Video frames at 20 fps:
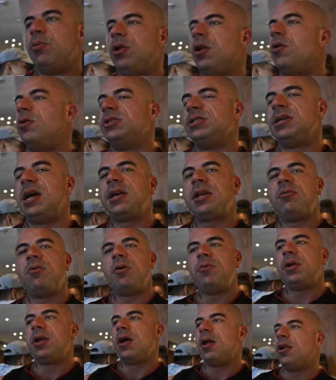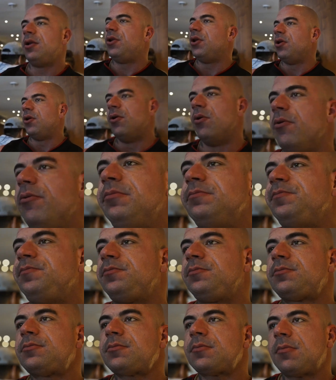we know exactly what we got to do
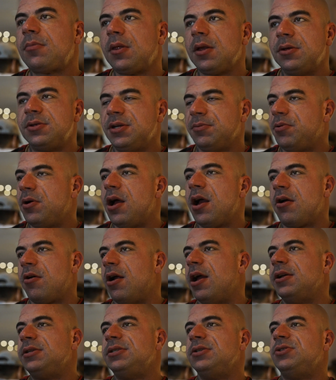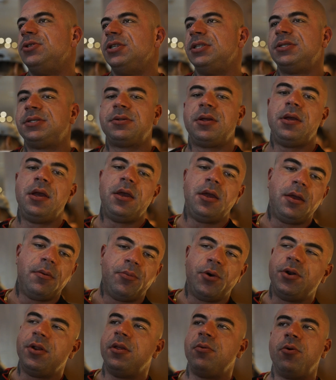to progress. It's just
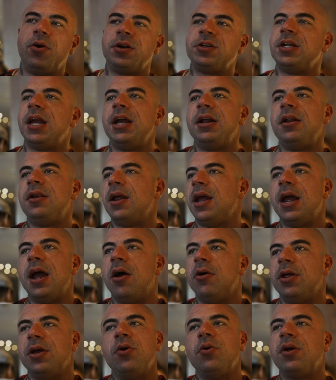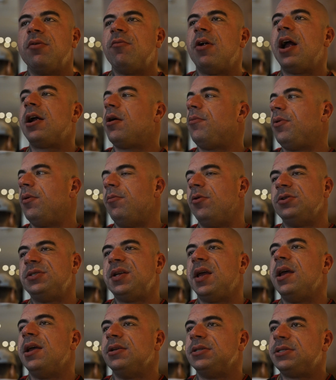putting in the work day in and day out. Like, who can rack up the most
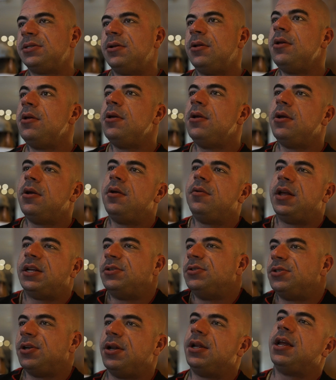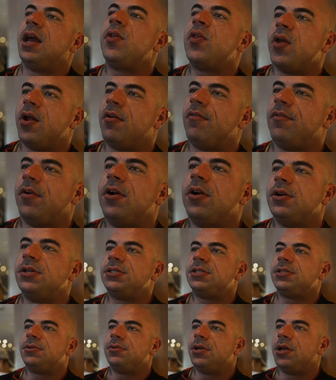days? That's who's going to get there
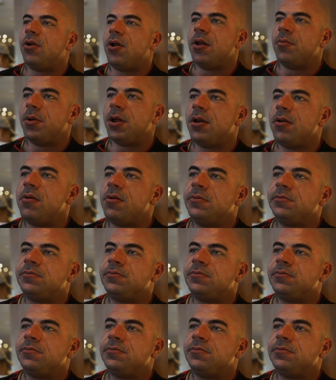first. You know what I mean?